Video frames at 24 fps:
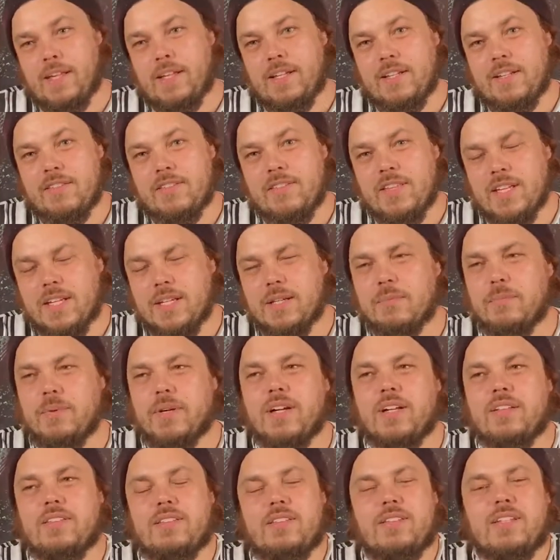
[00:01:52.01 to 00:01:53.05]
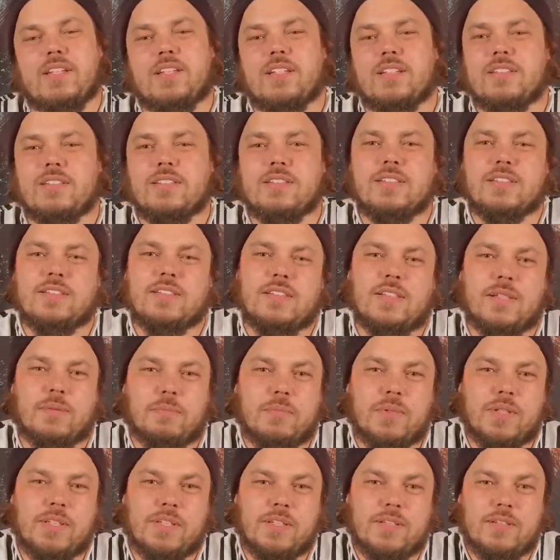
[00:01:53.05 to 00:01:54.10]
think about things a
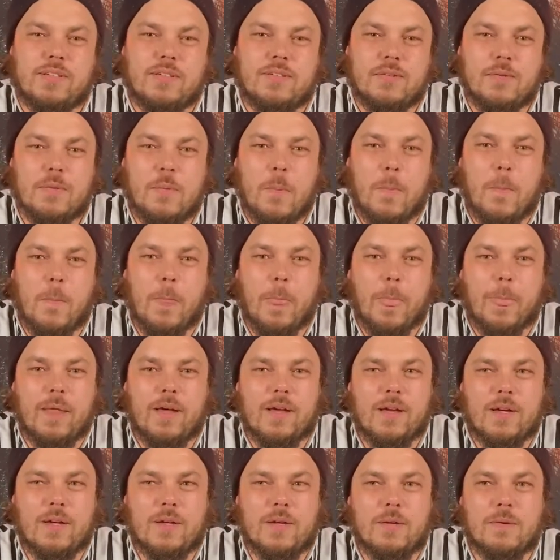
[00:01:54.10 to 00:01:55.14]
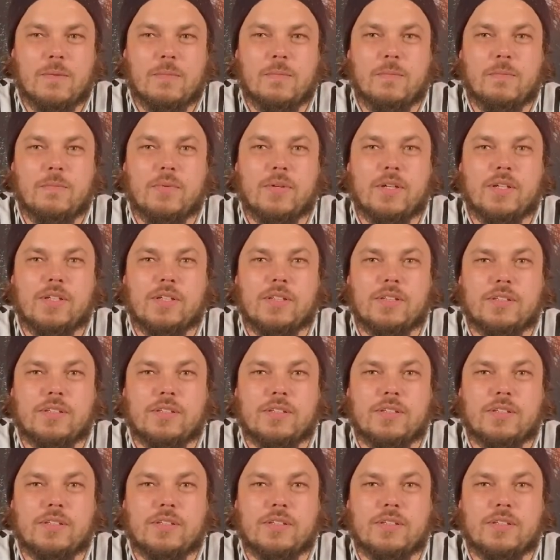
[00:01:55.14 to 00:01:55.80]
bit, but